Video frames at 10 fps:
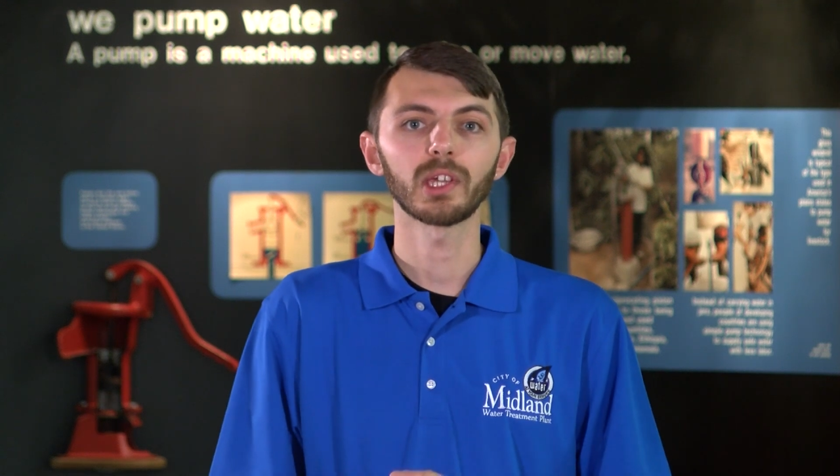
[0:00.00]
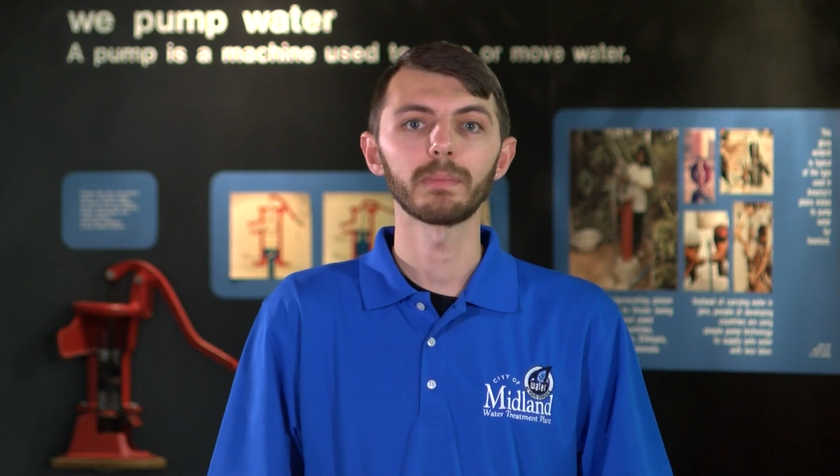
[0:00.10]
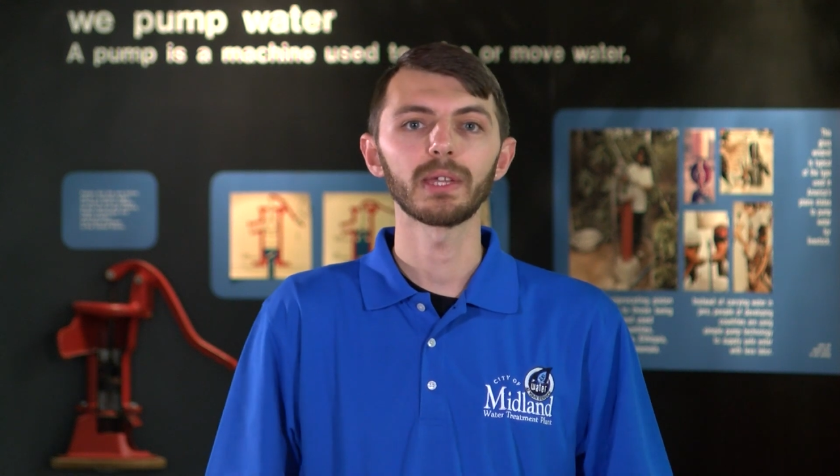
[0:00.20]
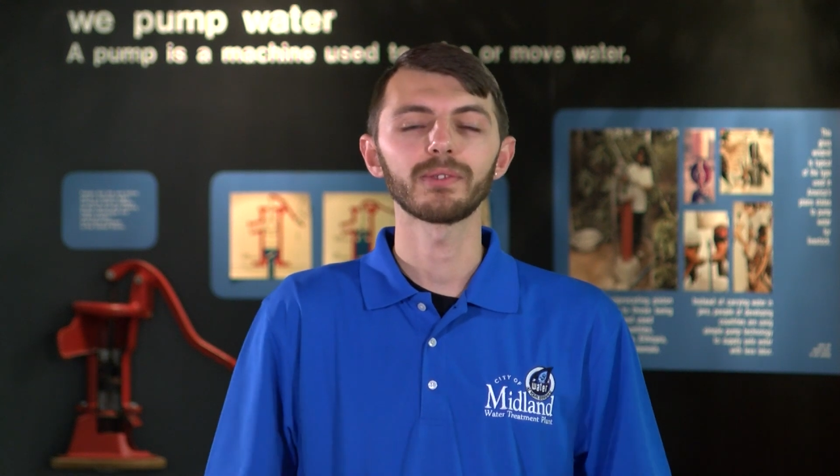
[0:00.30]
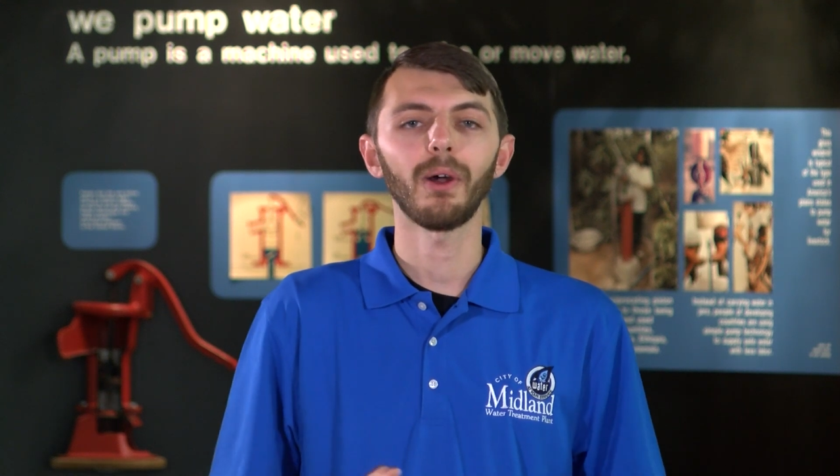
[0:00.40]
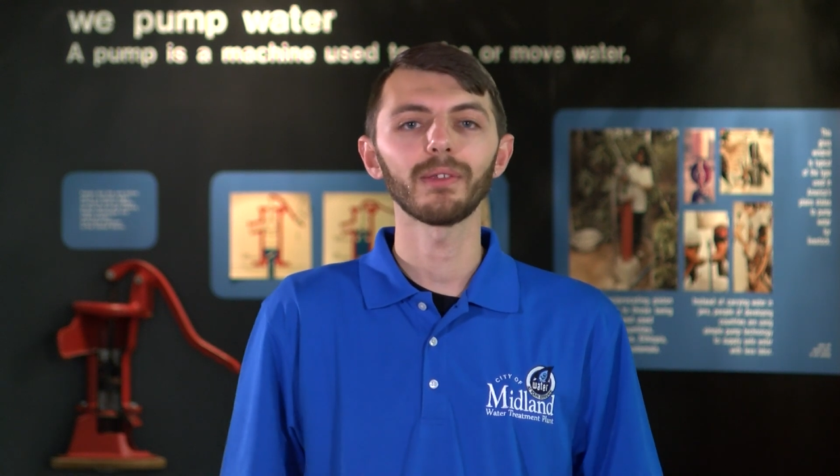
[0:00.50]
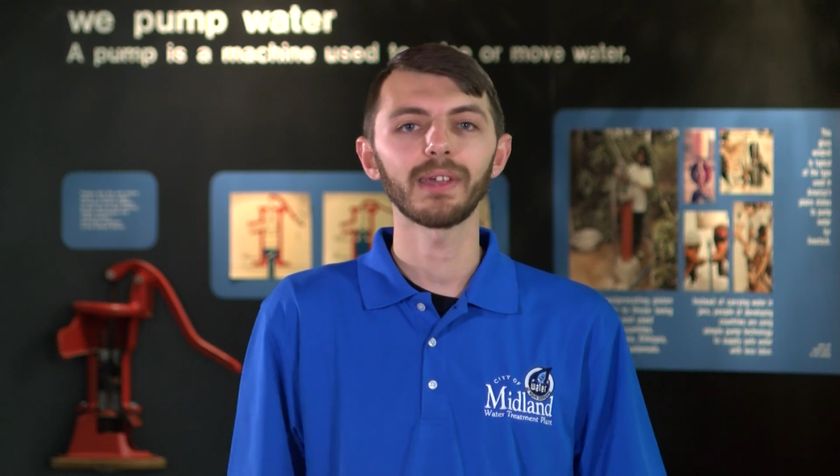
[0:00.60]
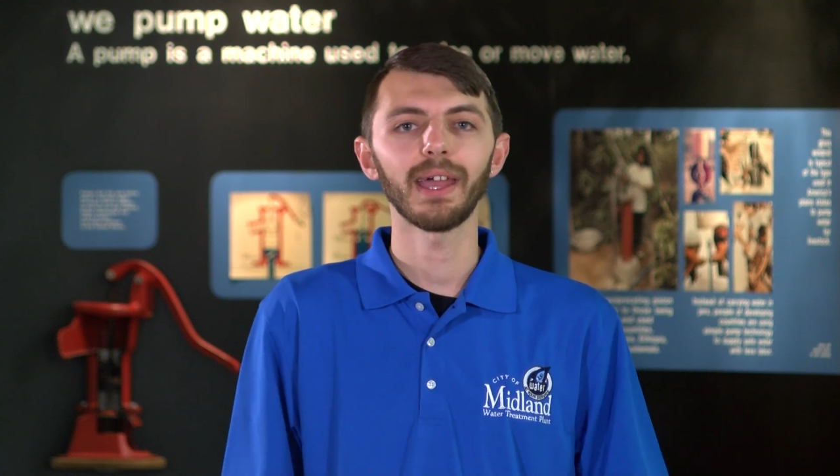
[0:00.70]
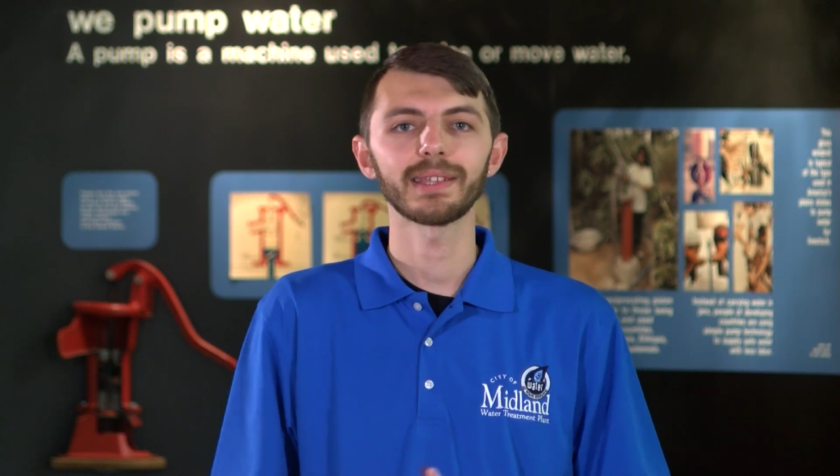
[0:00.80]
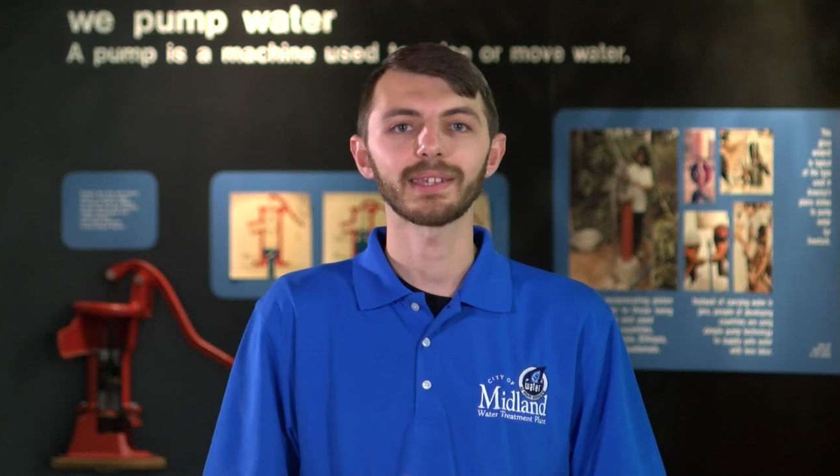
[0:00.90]
can be a tall
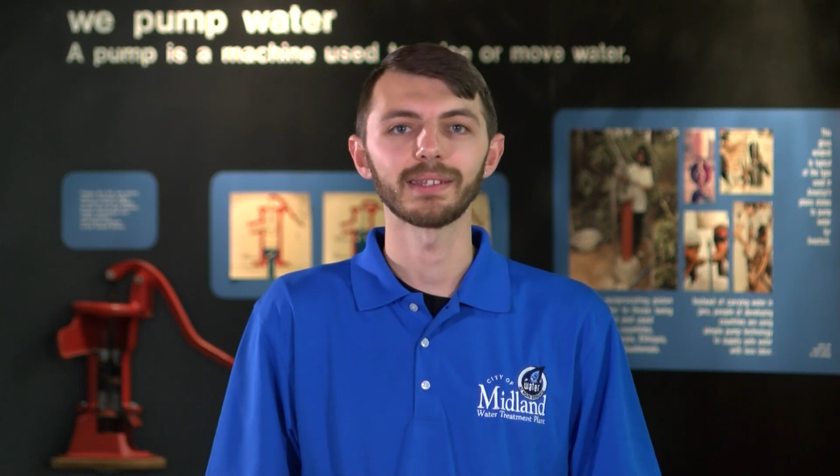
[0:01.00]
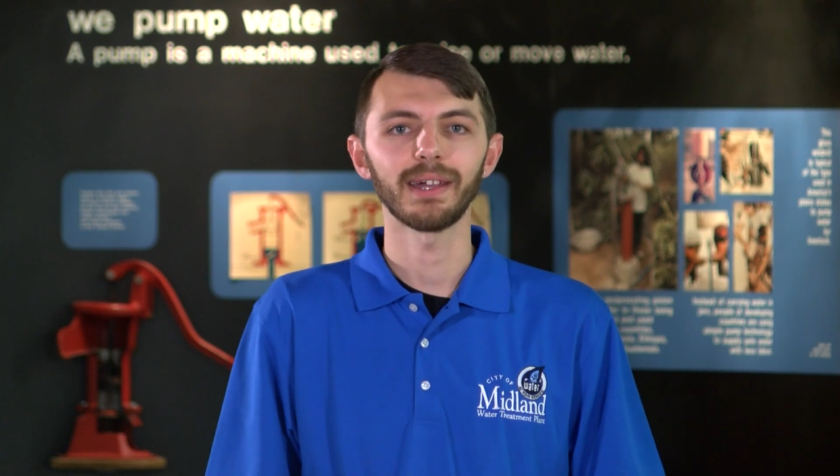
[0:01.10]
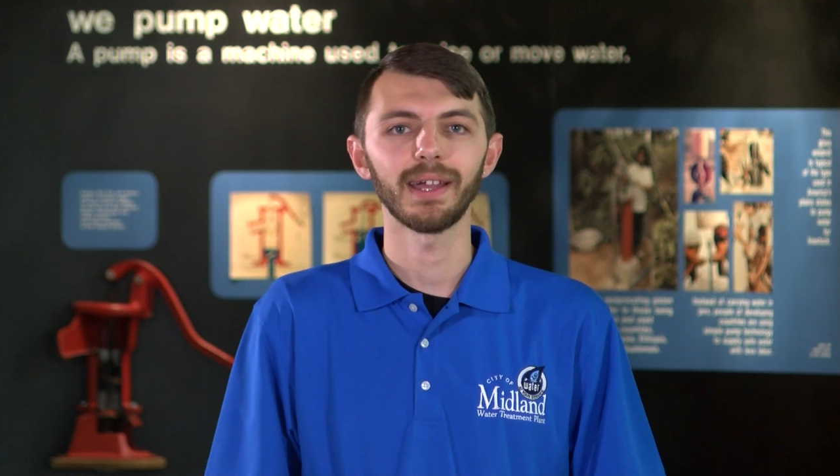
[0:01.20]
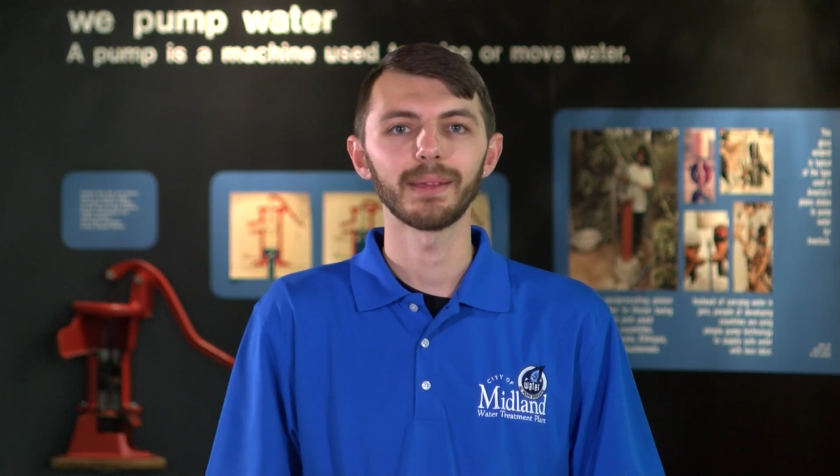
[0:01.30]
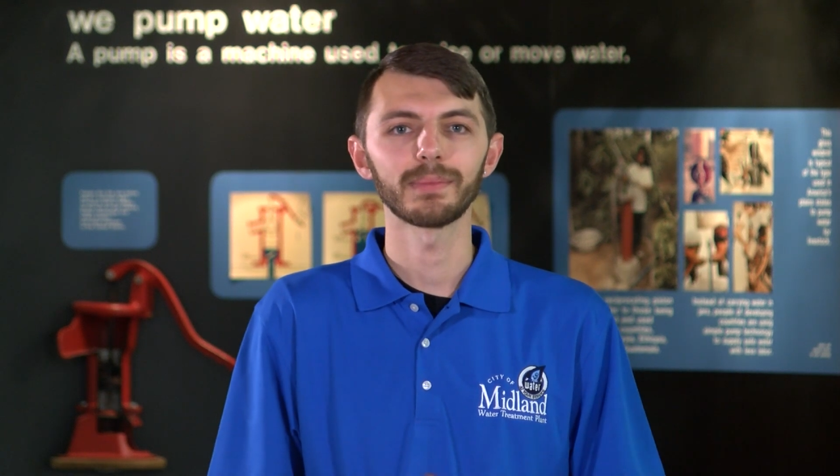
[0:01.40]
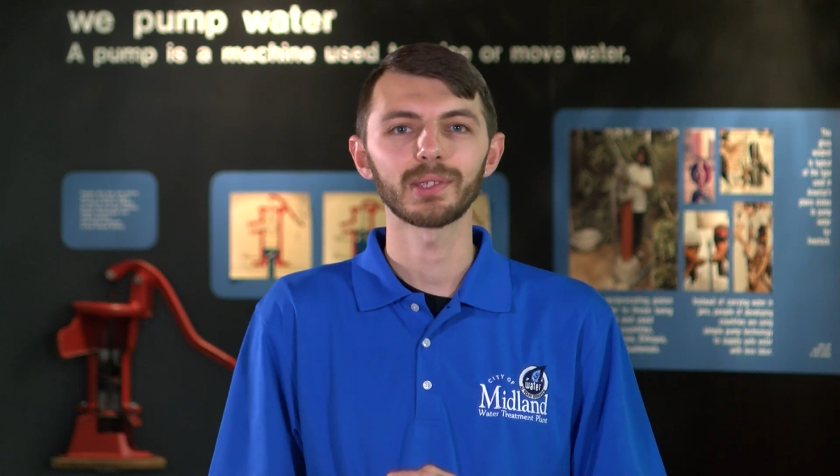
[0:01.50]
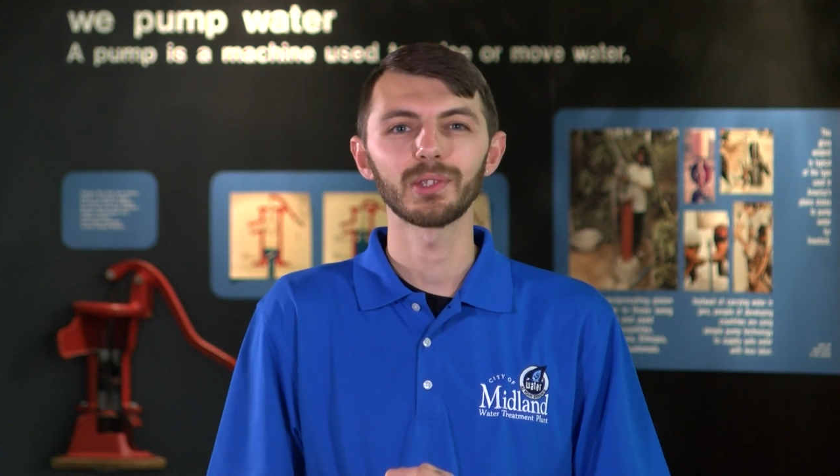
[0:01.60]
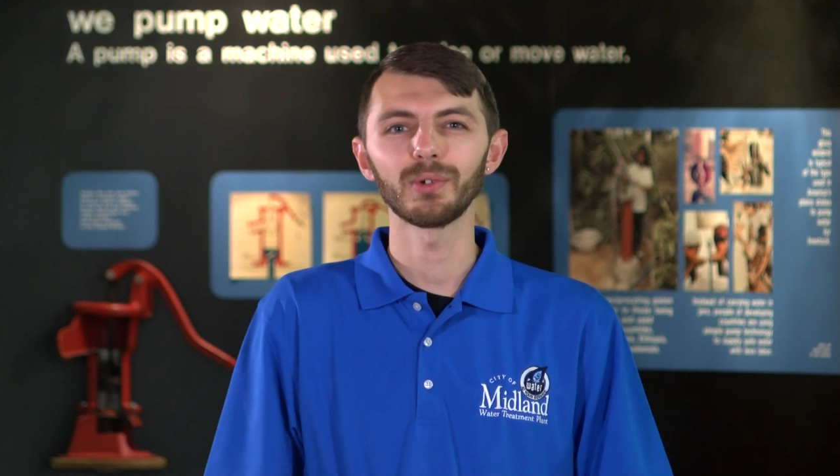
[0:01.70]
task at times